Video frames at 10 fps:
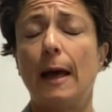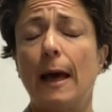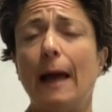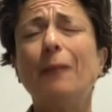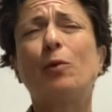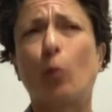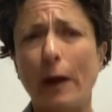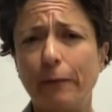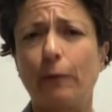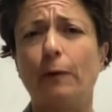And I'm
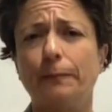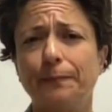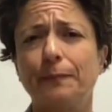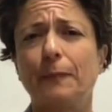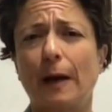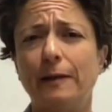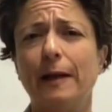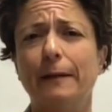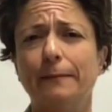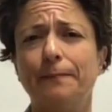grateful I
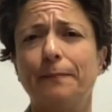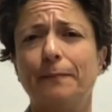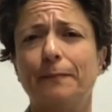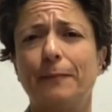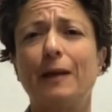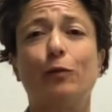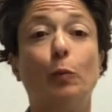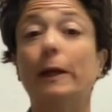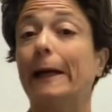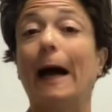did, because
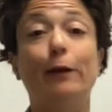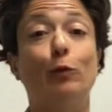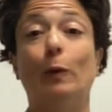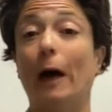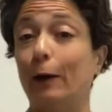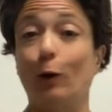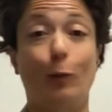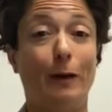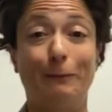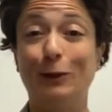really, I do not know
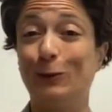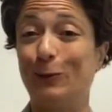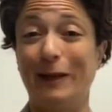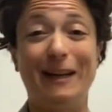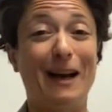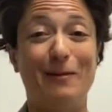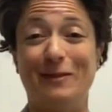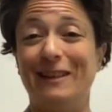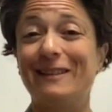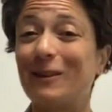what I'm doing. I
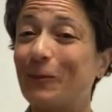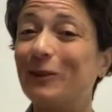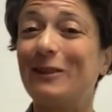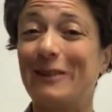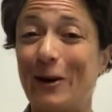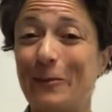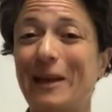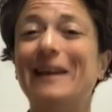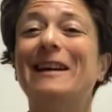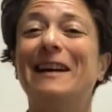need someone to tell
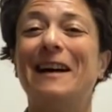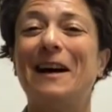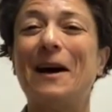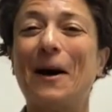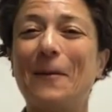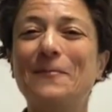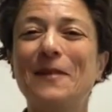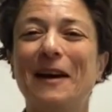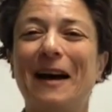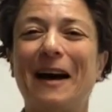me
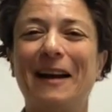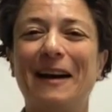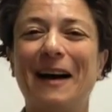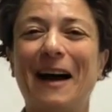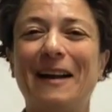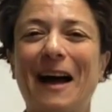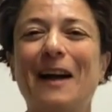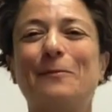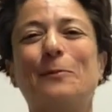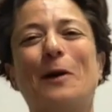how
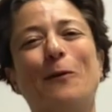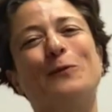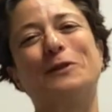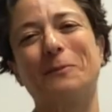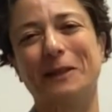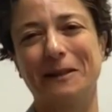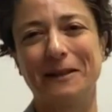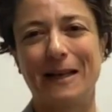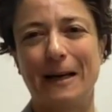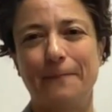to prepare for something like
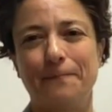that.